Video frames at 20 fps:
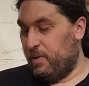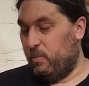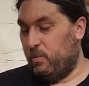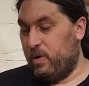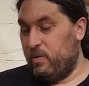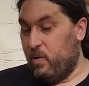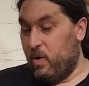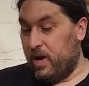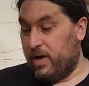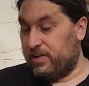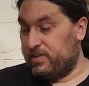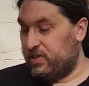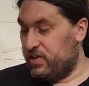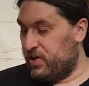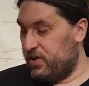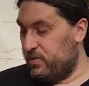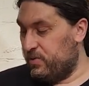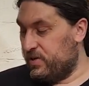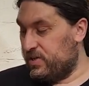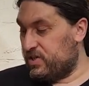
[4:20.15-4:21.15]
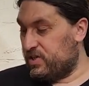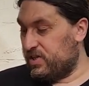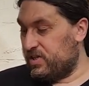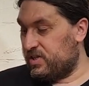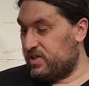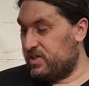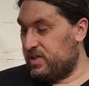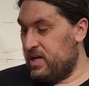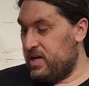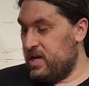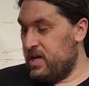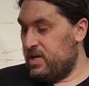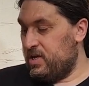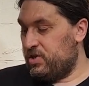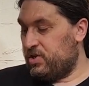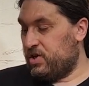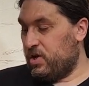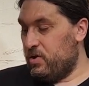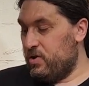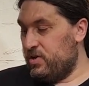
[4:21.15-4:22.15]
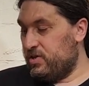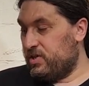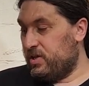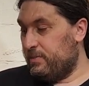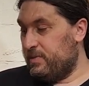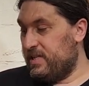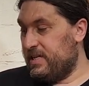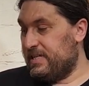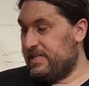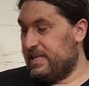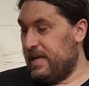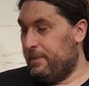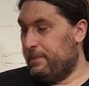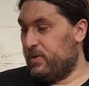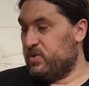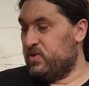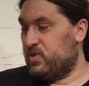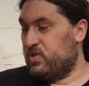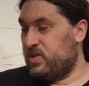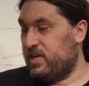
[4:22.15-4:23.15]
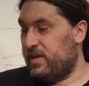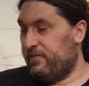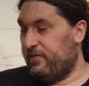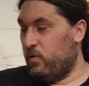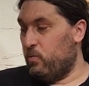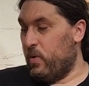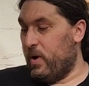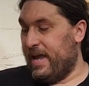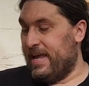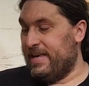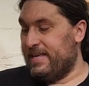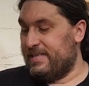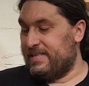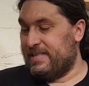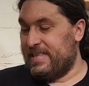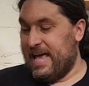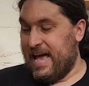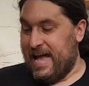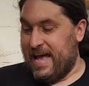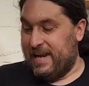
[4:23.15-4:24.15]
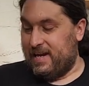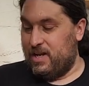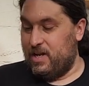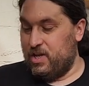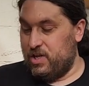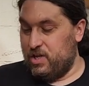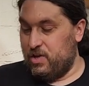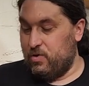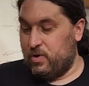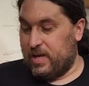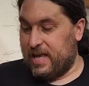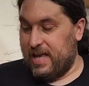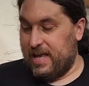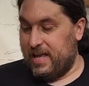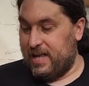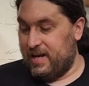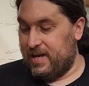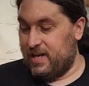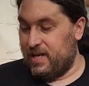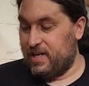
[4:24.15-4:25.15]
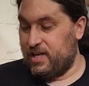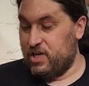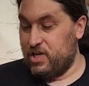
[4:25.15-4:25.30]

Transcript: What we wanted to do is just show you some of the examples, the different ways that you can